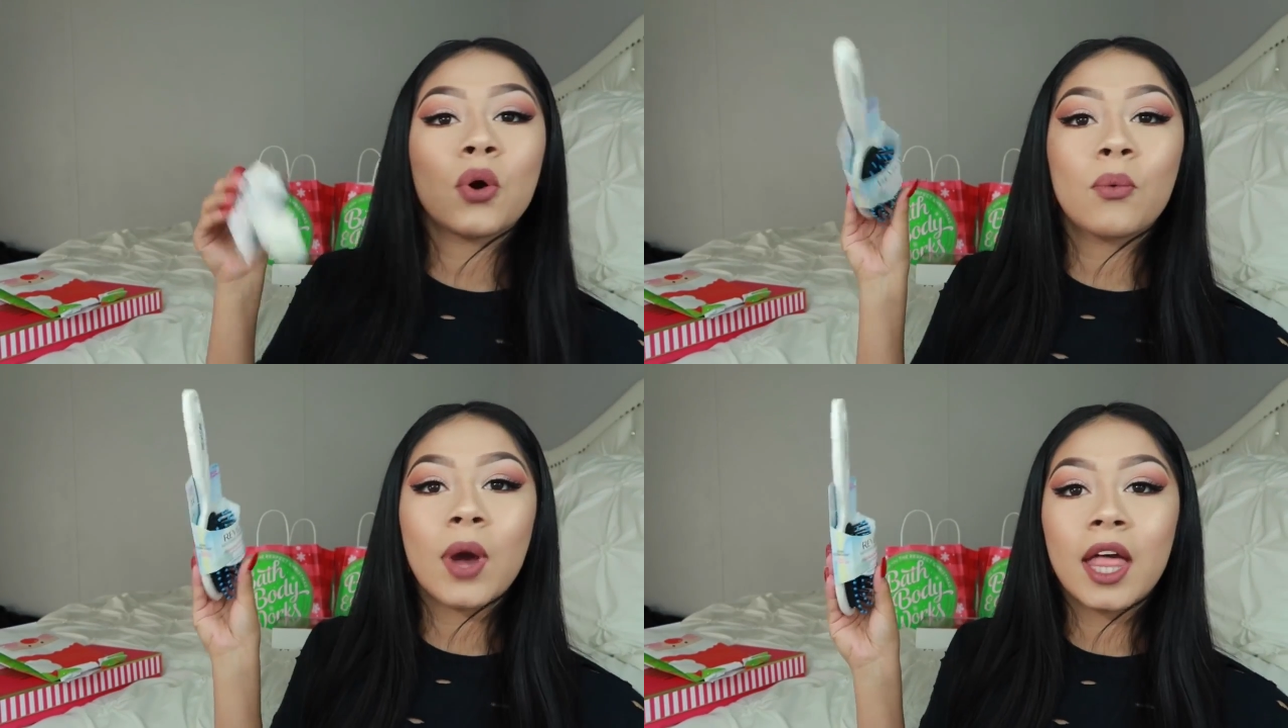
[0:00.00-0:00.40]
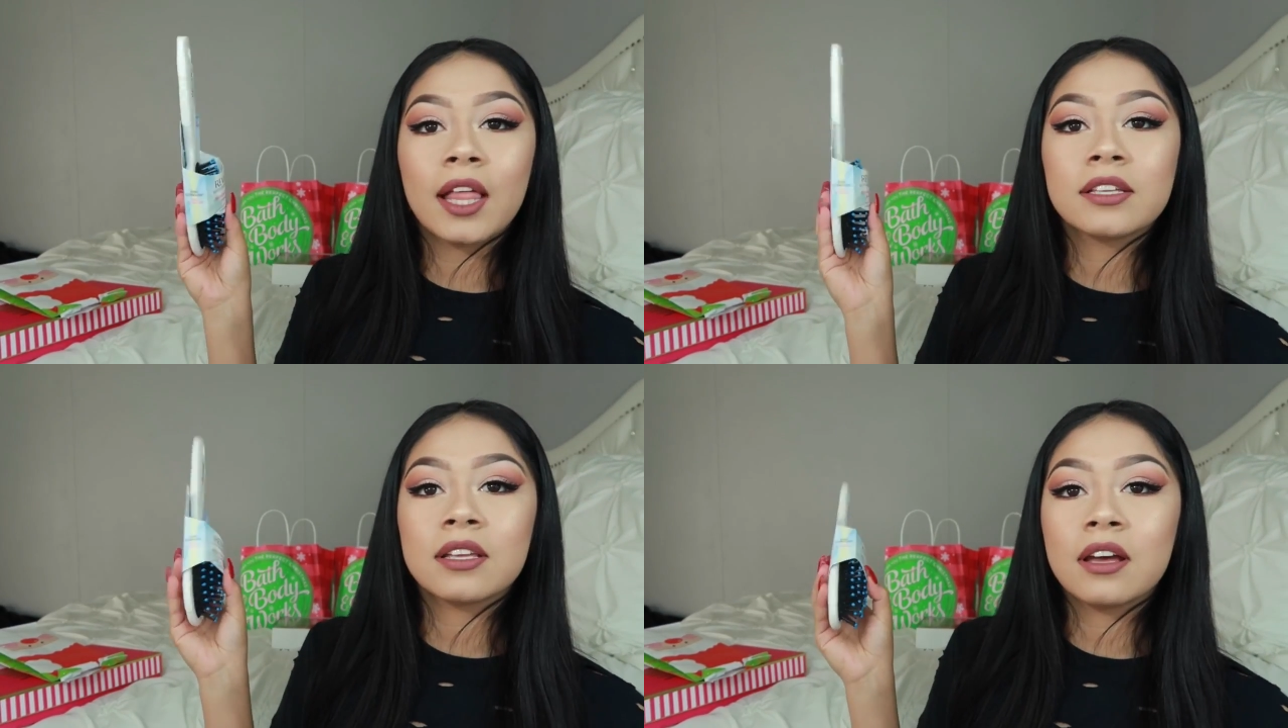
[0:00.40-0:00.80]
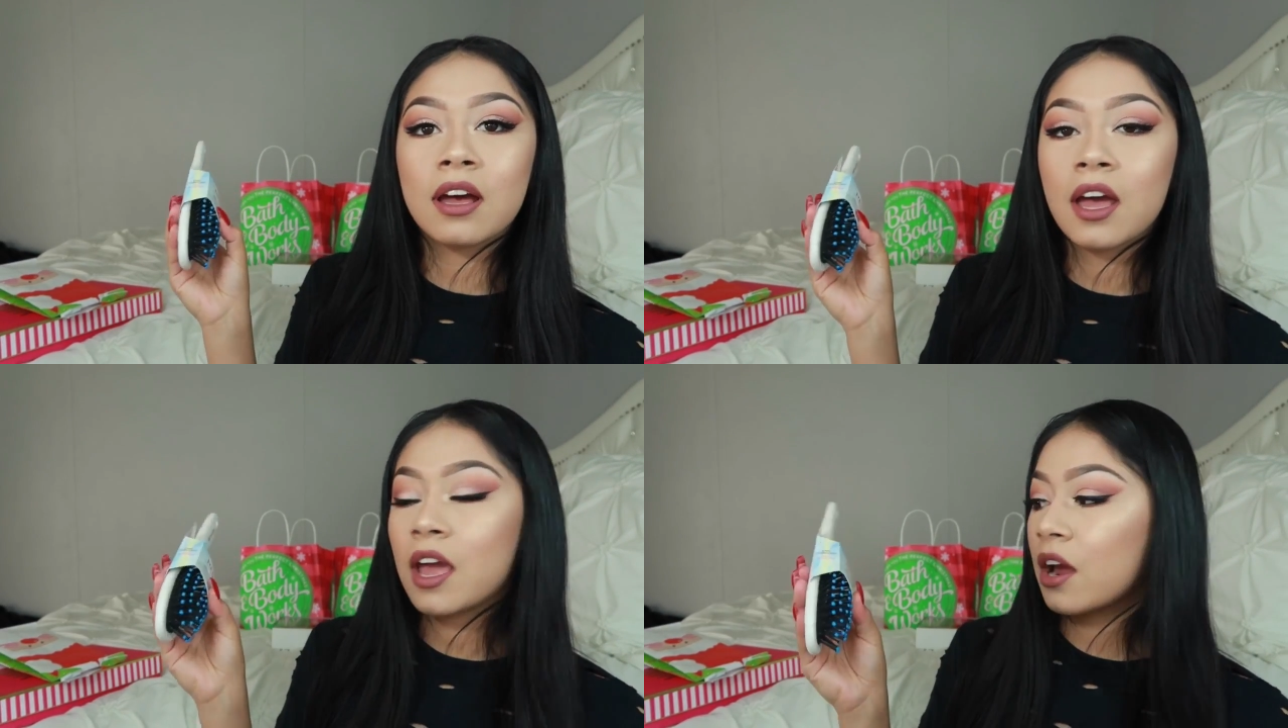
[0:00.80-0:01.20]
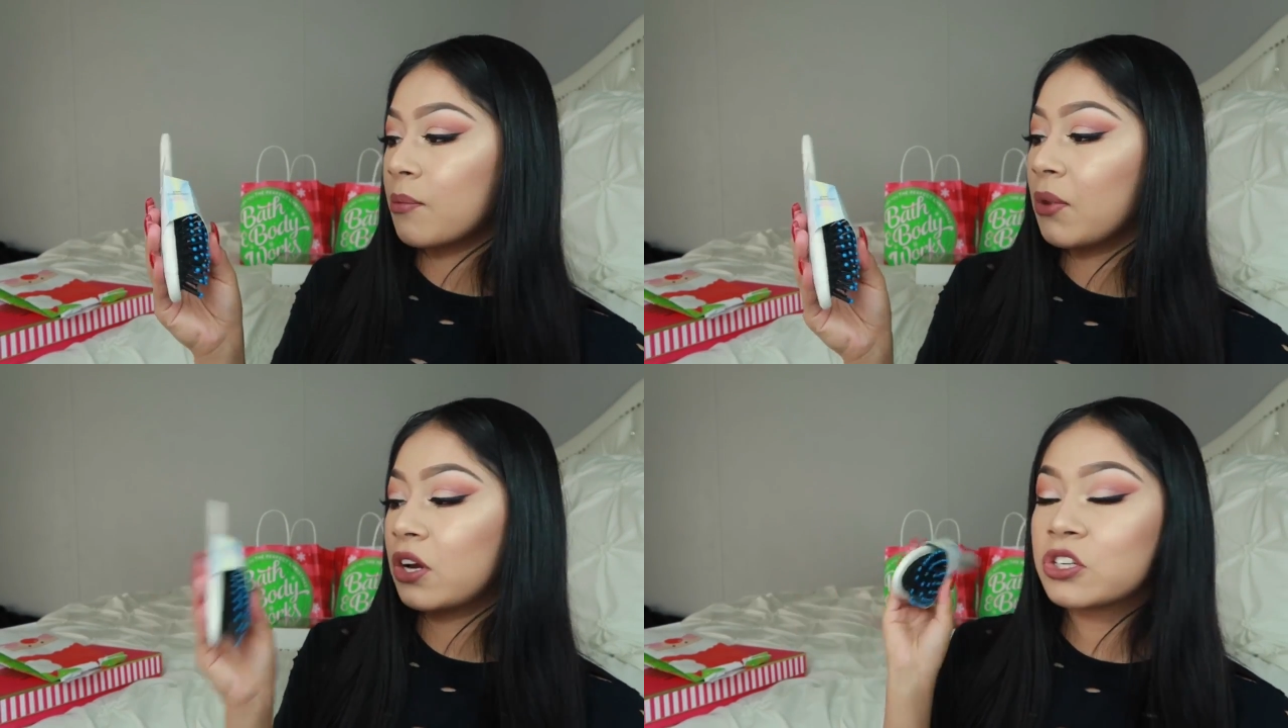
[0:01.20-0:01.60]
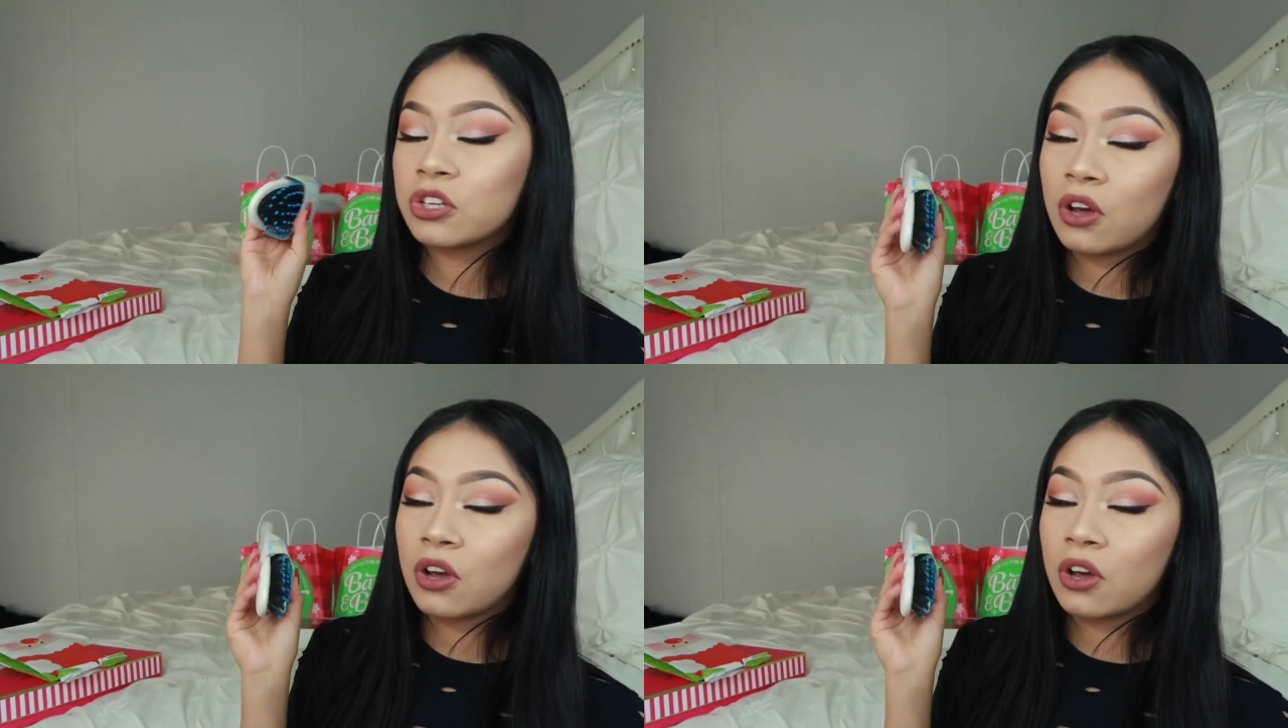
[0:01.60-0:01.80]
well as a hairbrush.